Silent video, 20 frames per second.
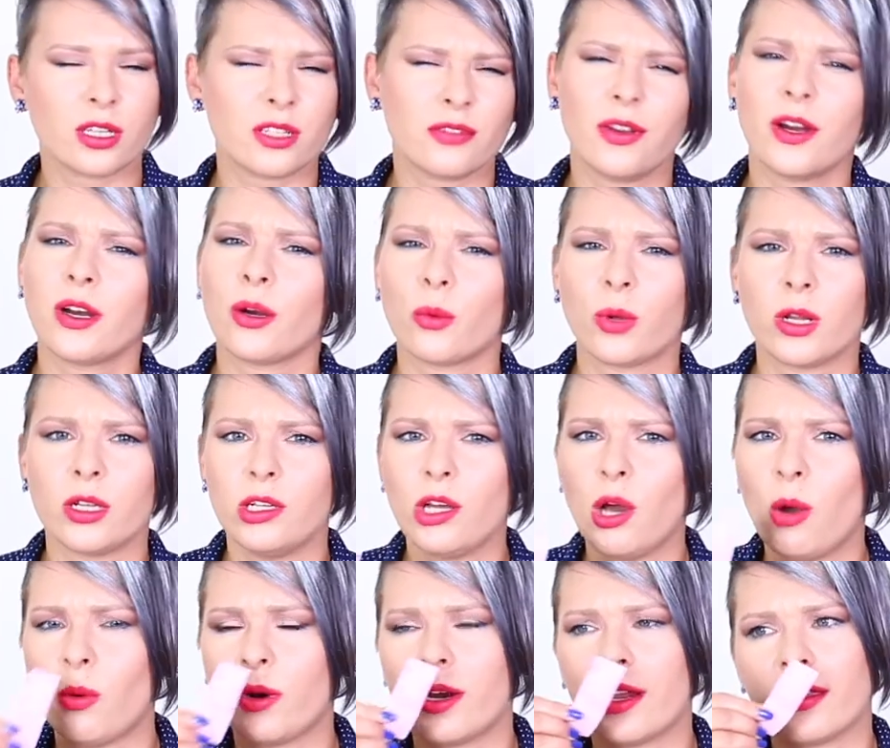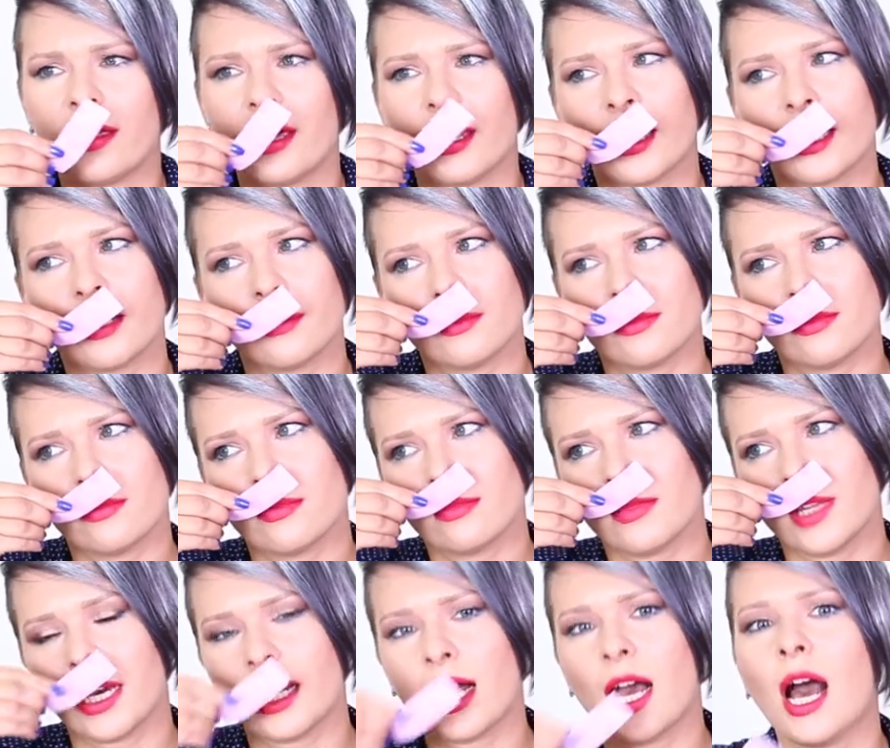It's very well known. I think
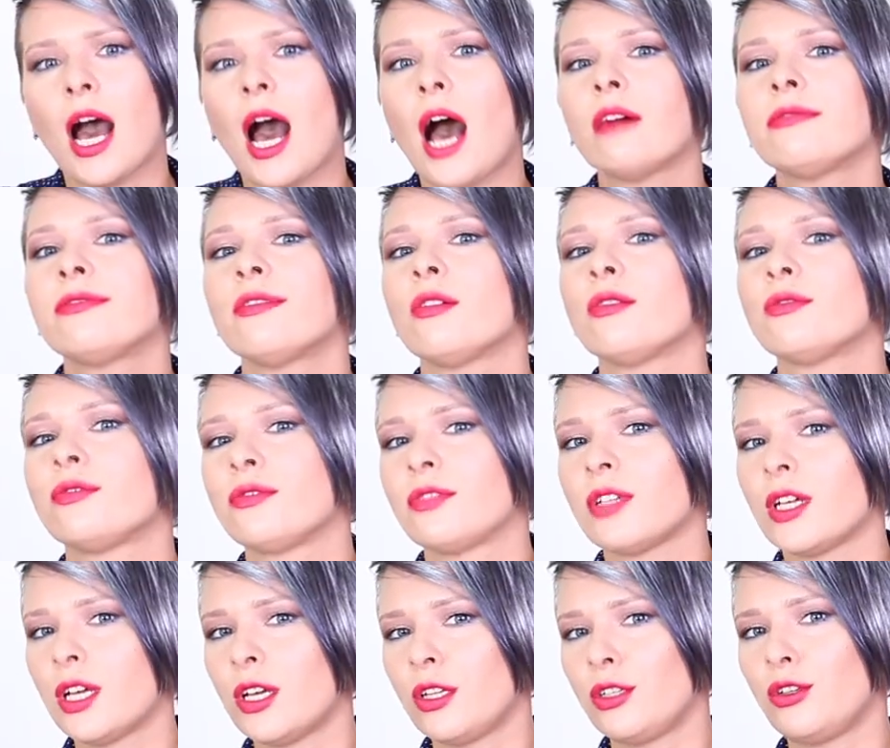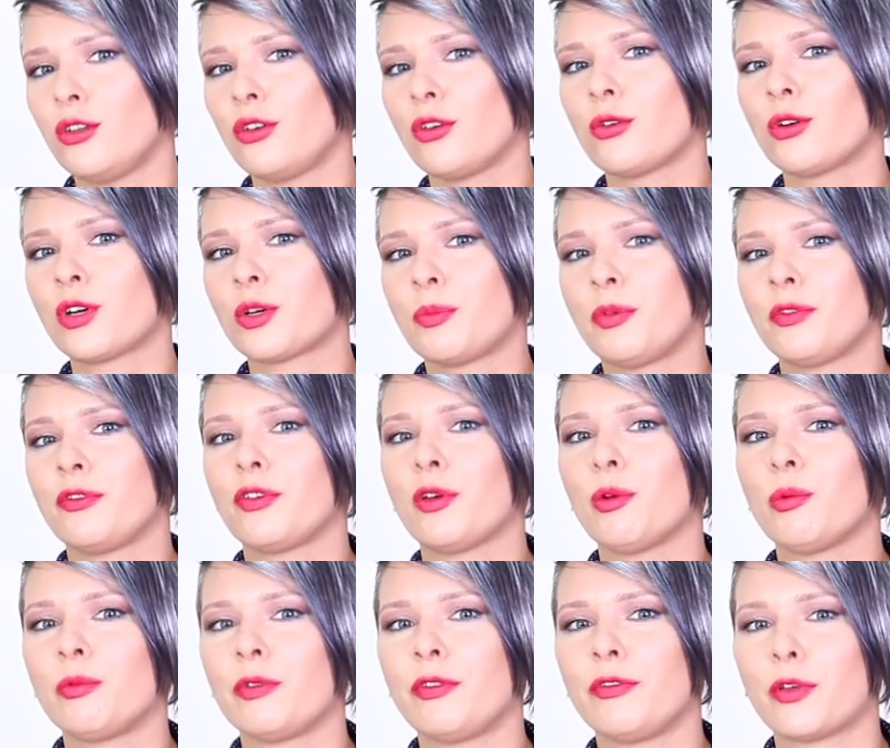like half of New York
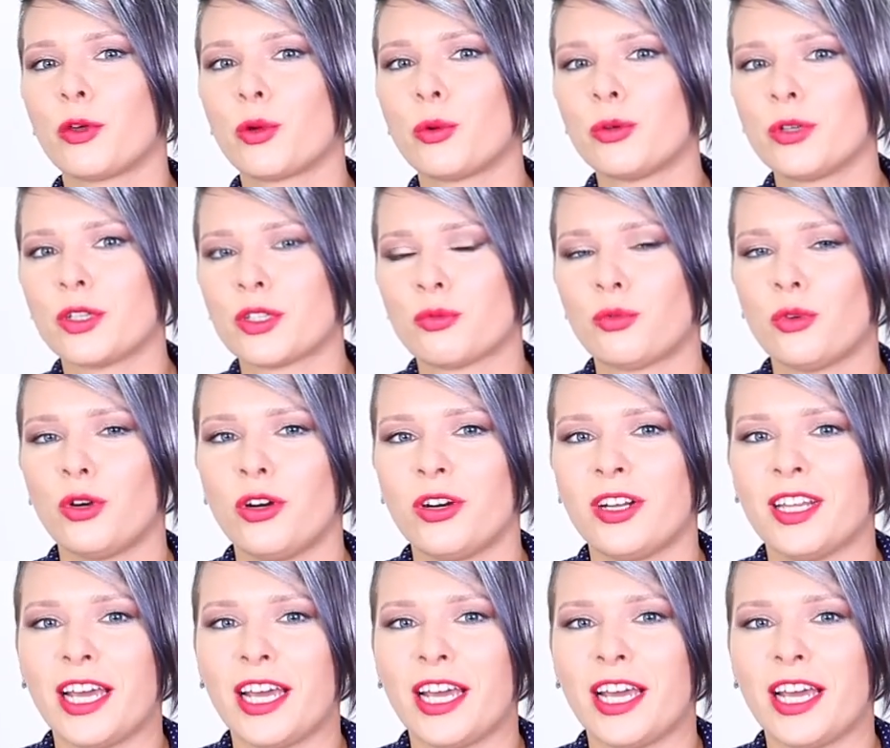perfume reviewers were